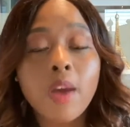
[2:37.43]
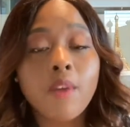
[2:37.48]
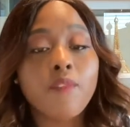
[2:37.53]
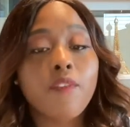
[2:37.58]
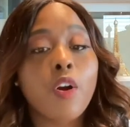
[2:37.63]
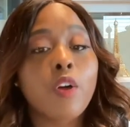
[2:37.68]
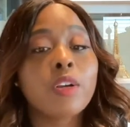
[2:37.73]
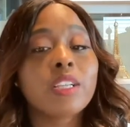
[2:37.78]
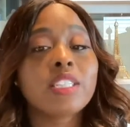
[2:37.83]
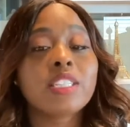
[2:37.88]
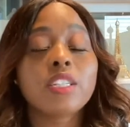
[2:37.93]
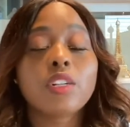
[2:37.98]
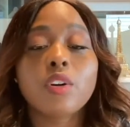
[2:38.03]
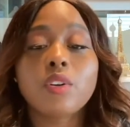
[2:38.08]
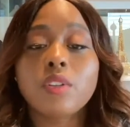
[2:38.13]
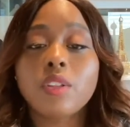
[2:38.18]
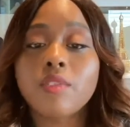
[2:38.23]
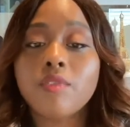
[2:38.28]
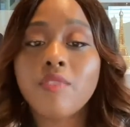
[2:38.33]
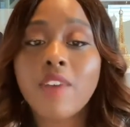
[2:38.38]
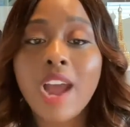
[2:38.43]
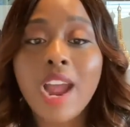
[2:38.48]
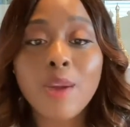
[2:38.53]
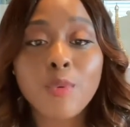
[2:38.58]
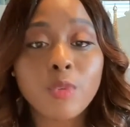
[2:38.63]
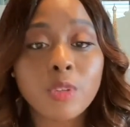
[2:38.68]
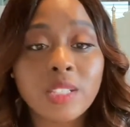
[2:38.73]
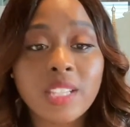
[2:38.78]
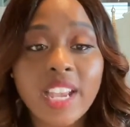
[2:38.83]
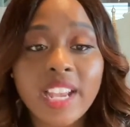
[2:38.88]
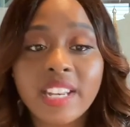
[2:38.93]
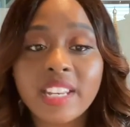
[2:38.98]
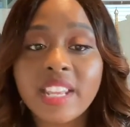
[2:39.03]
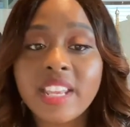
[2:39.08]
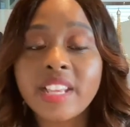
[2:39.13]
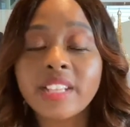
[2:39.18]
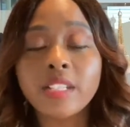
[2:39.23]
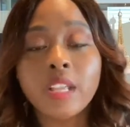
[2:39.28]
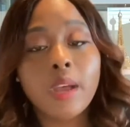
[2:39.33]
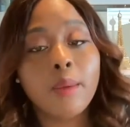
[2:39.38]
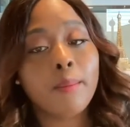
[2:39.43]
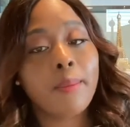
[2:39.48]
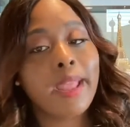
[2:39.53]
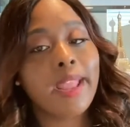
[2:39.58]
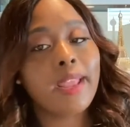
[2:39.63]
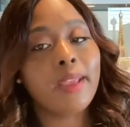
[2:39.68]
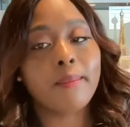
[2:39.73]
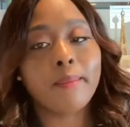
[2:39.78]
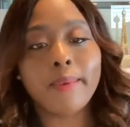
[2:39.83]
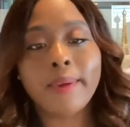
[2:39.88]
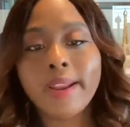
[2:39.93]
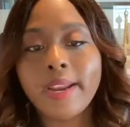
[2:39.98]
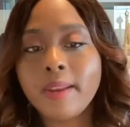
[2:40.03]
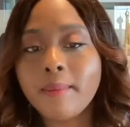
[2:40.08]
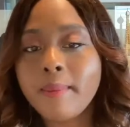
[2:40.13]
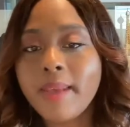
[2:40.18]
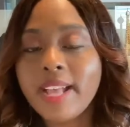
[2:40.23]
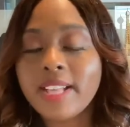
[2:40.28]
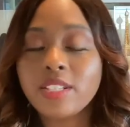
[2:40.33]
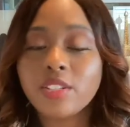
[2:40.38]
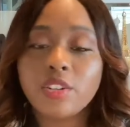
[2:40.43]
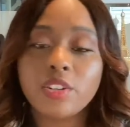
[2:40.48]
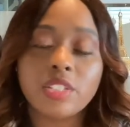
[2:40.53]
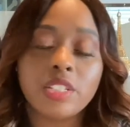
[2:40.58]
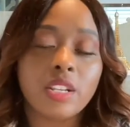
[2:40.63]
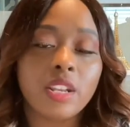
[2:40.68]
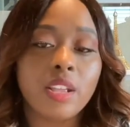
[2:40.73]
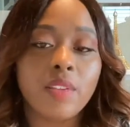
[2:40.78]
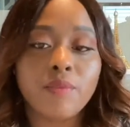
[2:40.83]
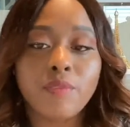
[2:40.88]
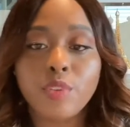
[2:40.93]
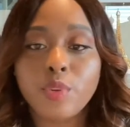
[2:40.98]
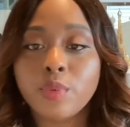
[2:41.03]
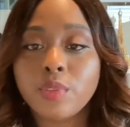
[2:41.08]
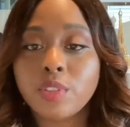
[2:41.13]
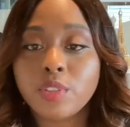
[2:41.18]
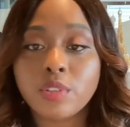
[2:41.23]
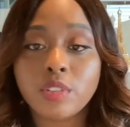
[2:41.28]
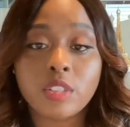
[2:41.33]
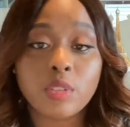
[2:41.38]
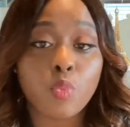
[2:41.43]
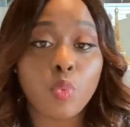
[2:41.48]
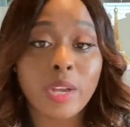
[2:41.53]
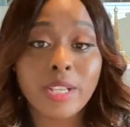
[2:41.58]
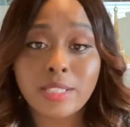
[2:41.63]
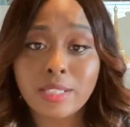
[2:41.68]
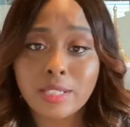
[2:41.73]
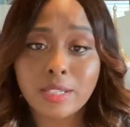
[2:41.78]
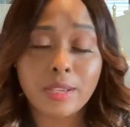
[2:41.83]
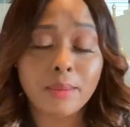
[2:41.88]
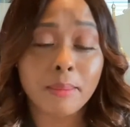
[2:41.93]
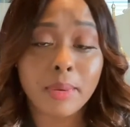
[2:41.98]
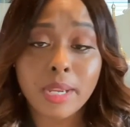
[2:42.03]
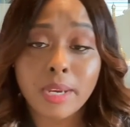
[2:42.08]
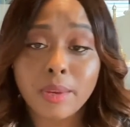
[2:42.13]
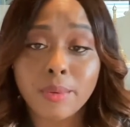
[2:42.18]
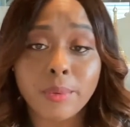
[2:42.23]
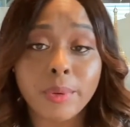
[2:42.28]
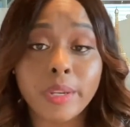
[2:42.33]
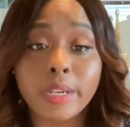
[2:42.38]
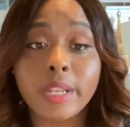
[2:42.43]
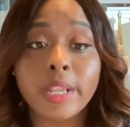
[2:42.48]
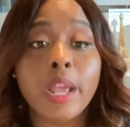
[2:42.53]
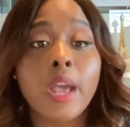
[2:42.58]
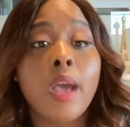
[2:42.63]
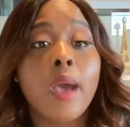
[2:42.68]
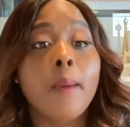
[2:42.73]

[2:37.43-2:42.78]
focusing on the viral techniques, paying brand ambassadors and influencers, wasting your money really,